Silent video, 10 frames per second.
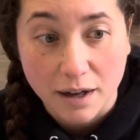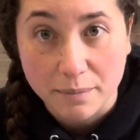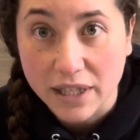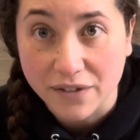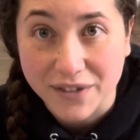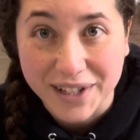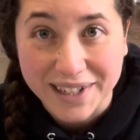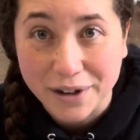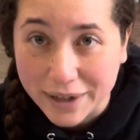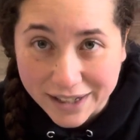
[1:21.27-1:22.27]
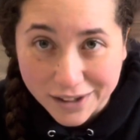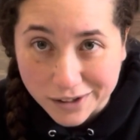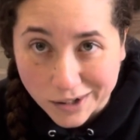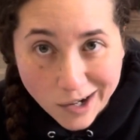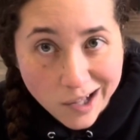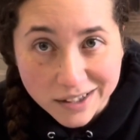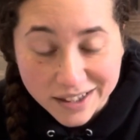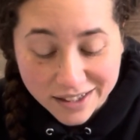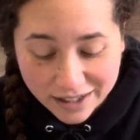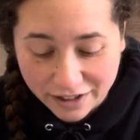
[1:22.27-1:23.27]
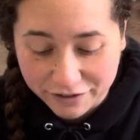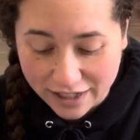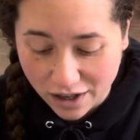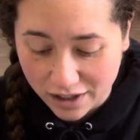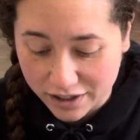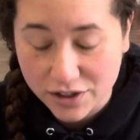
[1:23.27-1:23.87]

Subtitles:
even a regular collar, a flat collar.